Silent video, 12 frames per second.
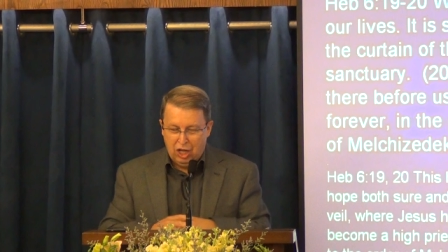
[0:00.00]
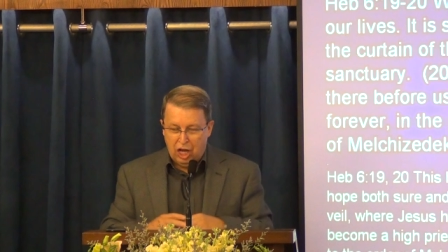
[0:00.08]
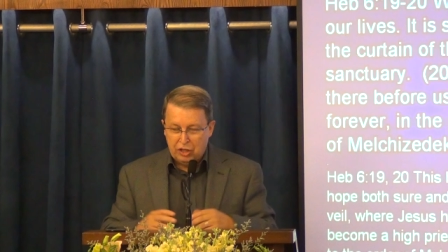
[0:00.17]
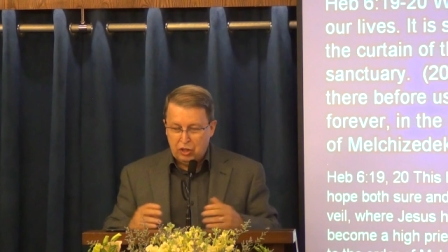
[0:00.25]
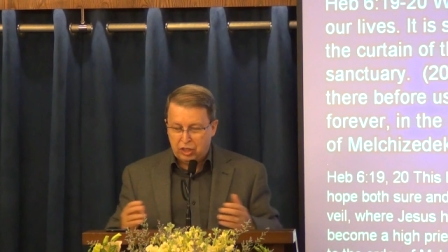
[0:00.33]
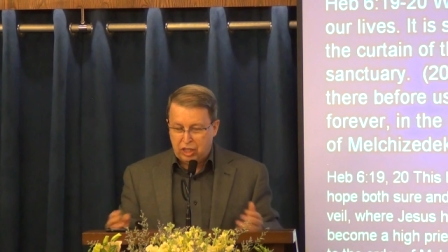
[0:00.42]

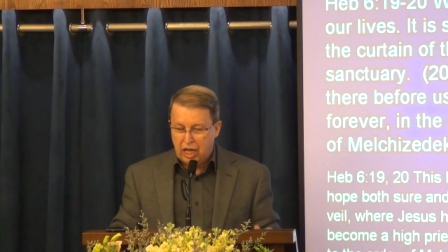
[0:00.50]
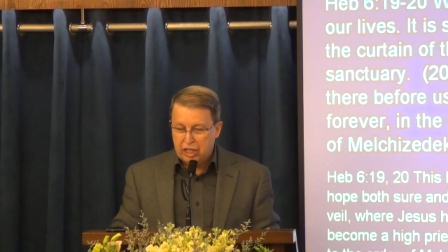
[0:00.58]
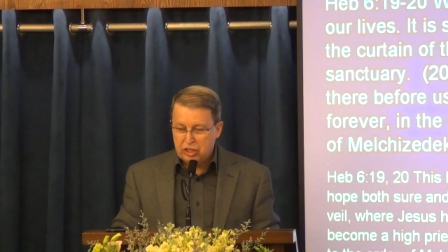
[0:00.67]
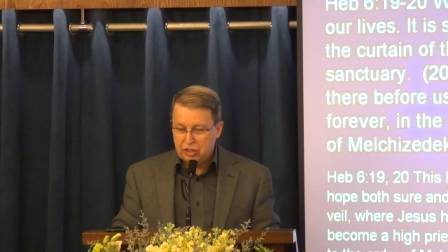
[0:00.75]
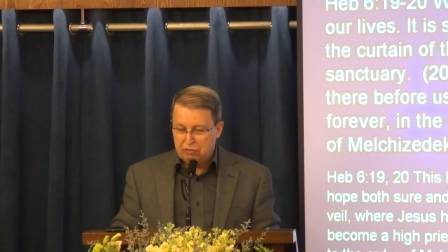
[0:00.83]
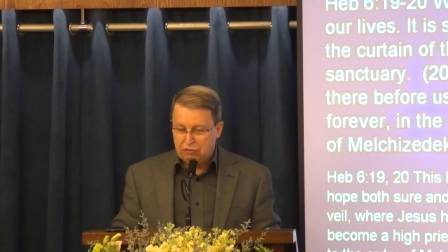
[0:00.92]
Other
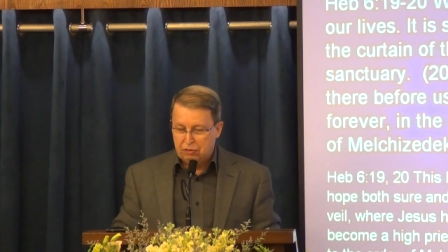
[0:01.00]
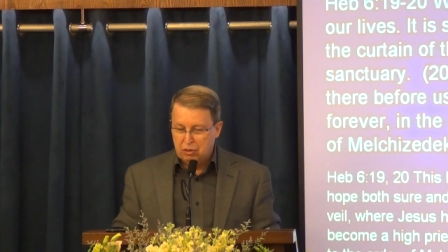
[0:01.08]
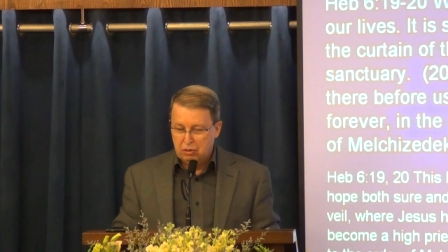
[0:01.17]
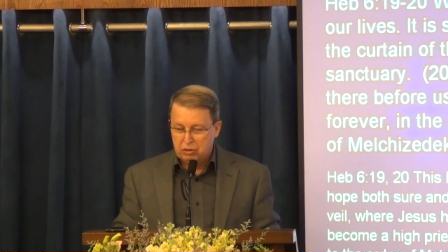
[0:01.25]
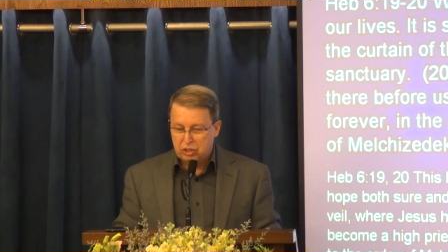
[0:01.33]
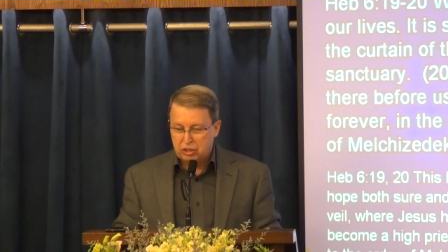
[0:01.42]
kinds of
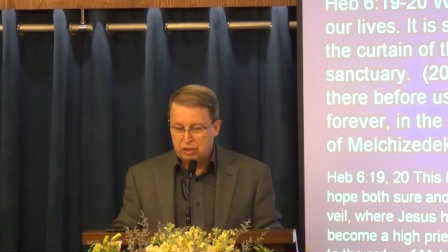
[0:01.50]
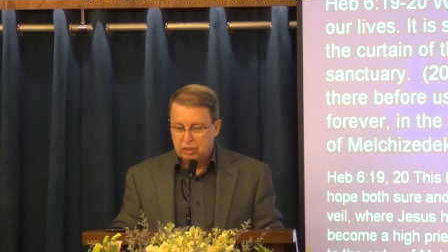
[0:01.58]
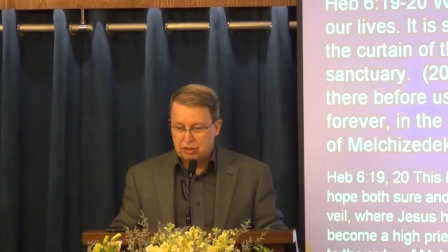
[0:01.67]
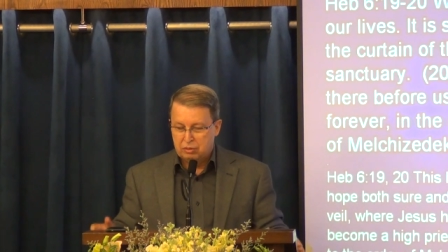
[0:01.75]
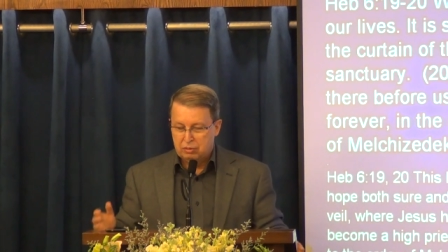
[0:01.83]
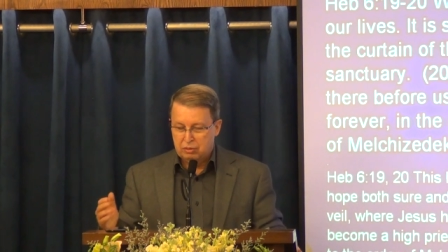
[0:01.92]
fruits
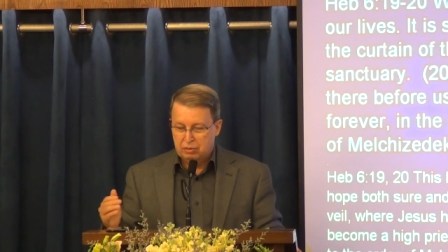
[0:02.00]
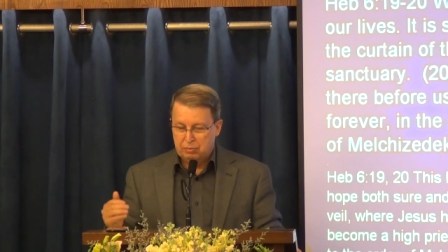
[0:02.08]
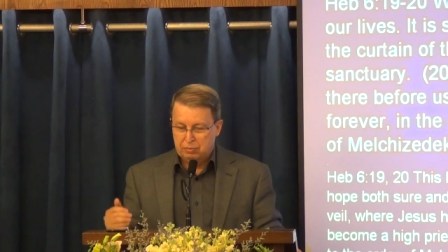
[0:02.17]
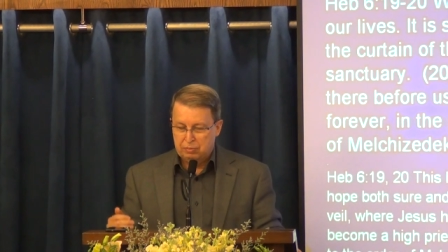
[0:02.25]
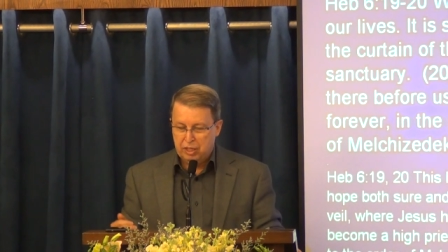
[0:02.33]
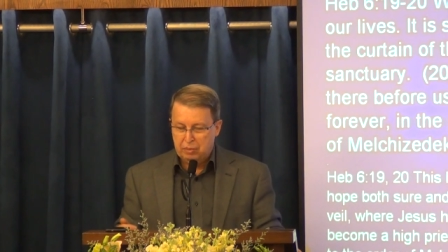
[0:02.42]

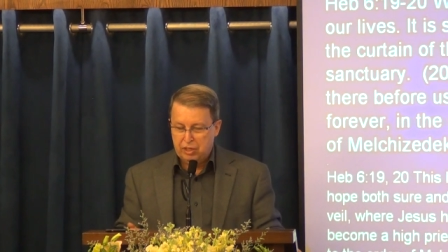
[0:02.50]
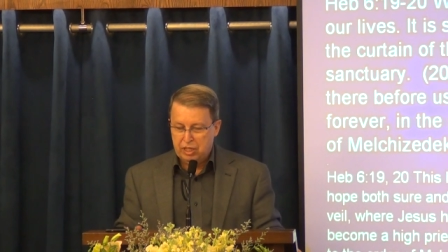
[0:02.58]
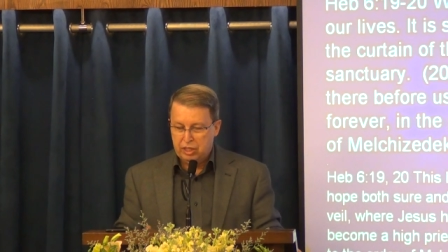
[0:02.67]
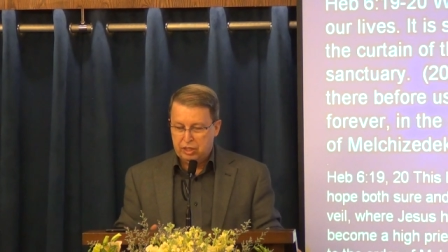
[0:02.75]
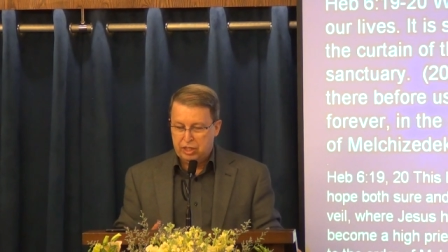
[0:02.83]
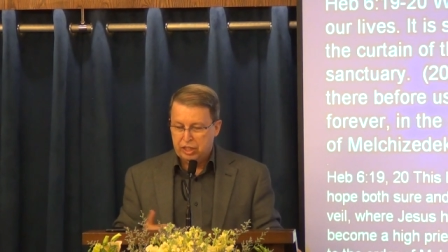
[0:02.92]
may
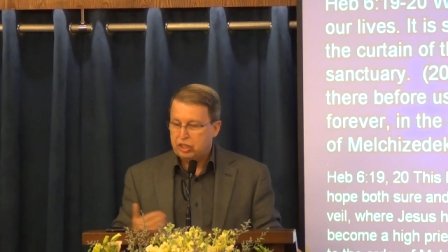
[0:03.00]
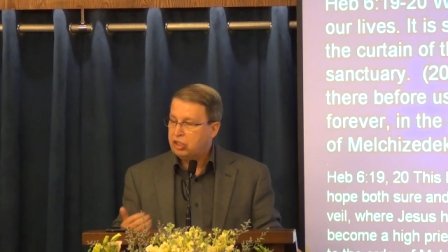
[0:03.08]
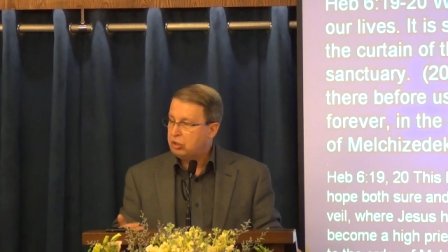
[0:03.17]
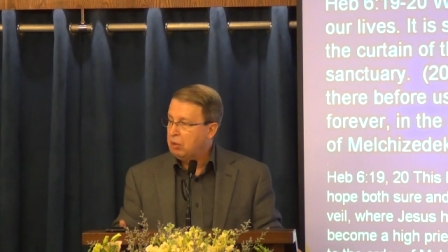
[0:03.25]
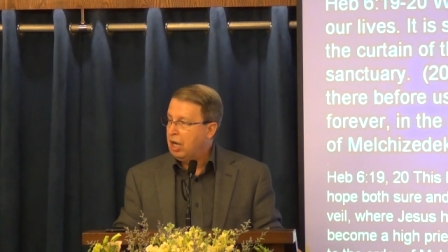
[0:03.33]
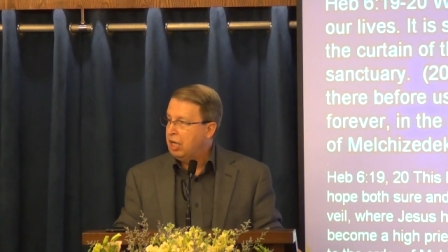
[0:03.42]
be
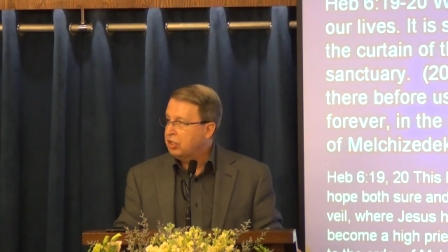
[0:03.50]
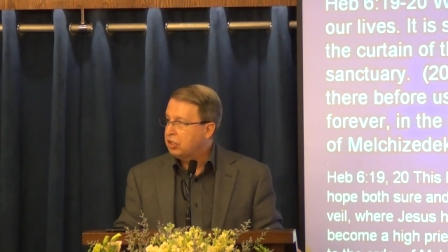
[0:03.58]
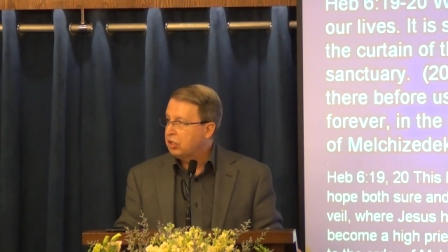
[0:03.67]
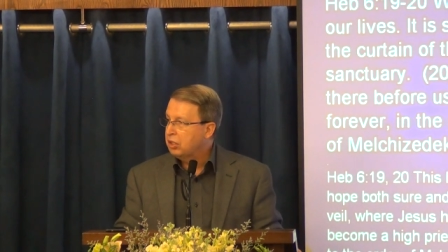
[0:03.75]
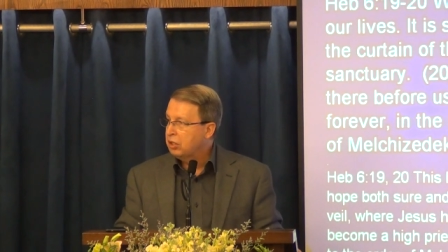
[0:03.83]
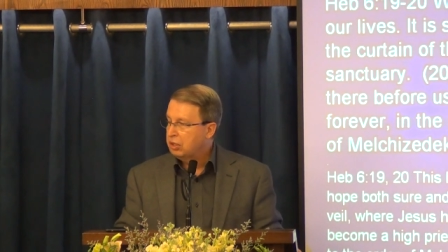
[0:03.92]

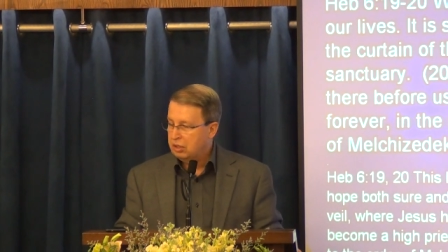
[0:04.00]
distrust,